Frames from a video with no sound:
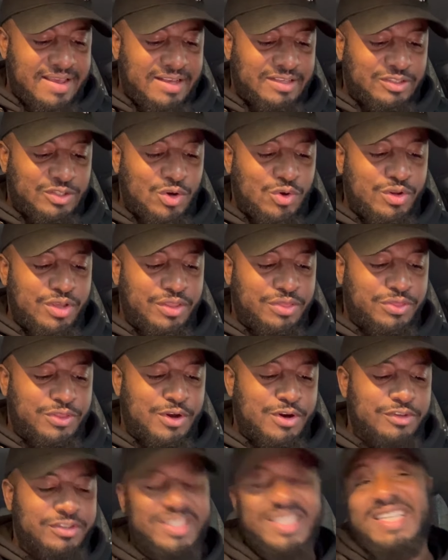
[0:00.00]
it's only
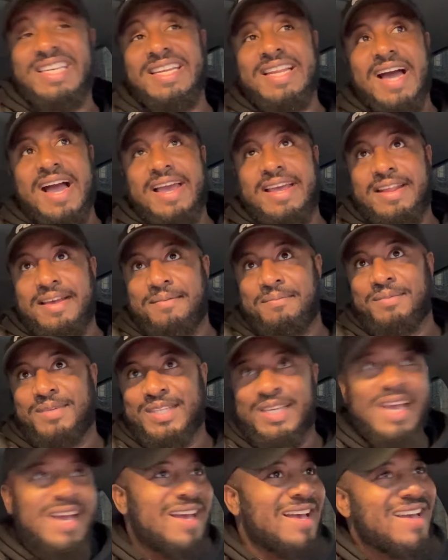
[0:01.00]
13
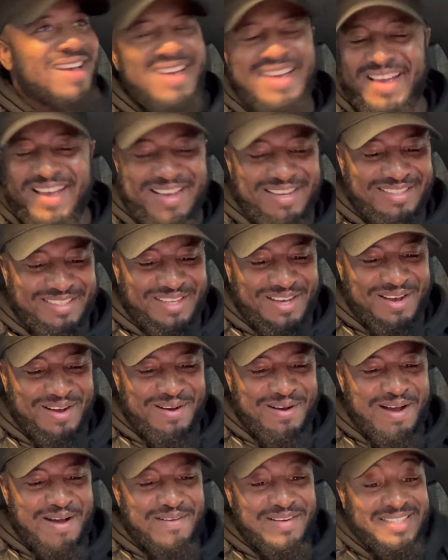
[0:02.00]
items.
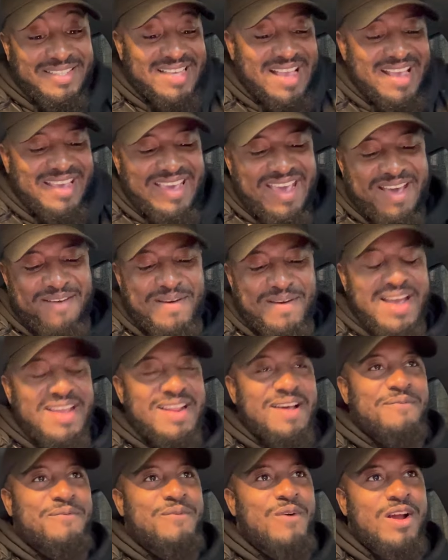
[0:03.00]
So I was like, yeah, why
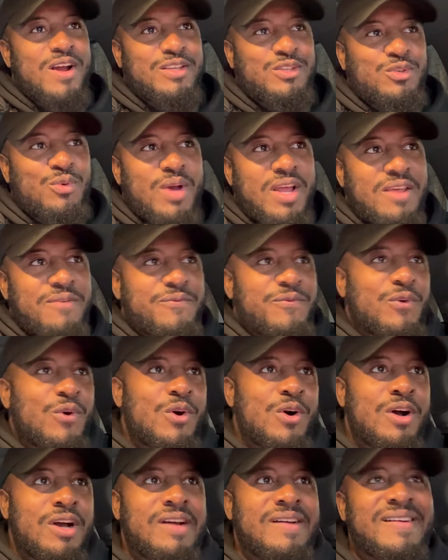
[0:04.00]
not?
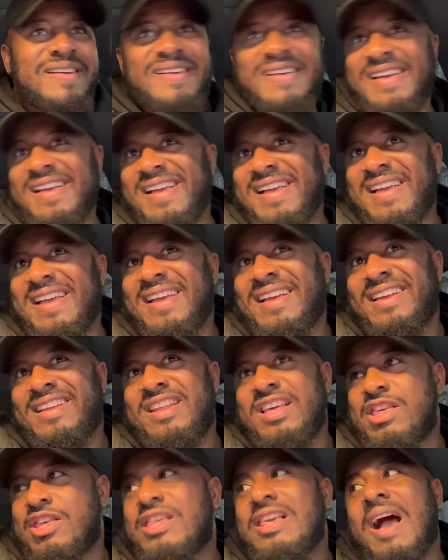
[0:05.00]
42.84.
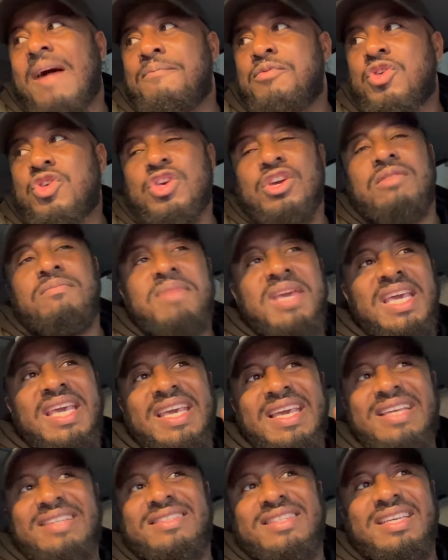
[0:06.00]
The shop should be
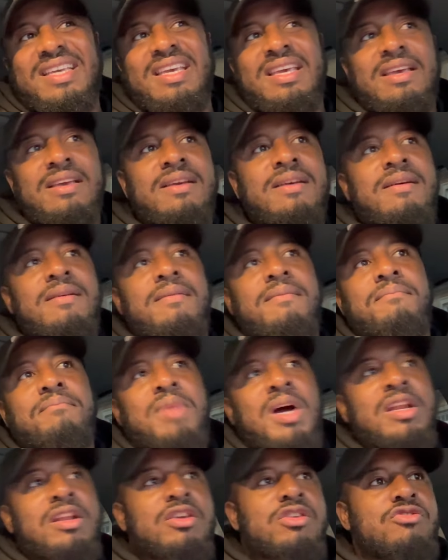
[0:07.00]
easy,
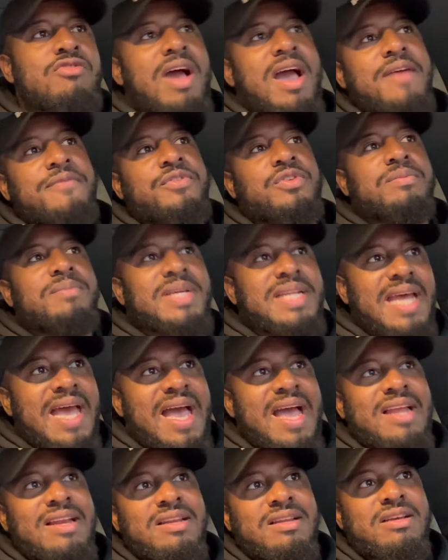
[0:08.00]
but the drive to
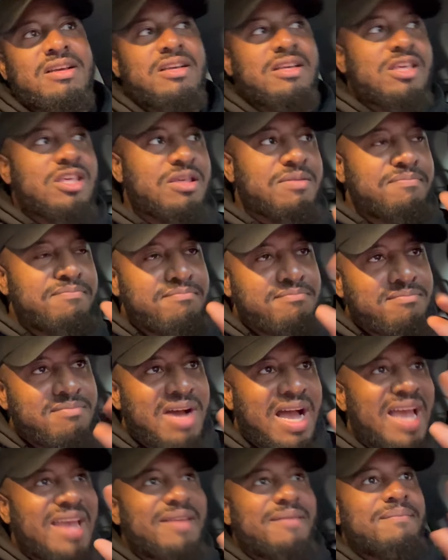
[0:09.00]
Manhattan
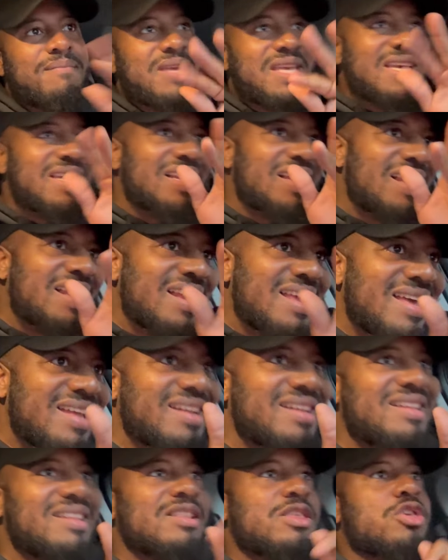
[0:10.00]
might be a
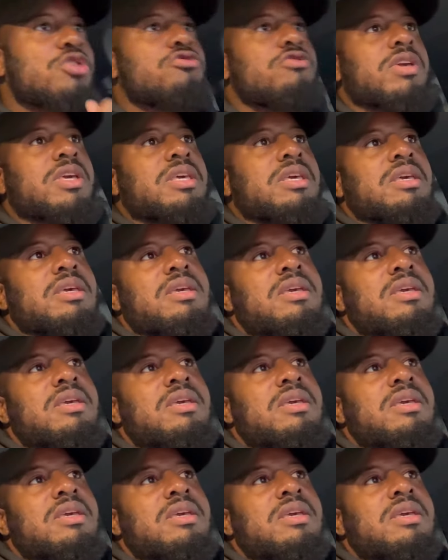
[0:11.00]
little tricky.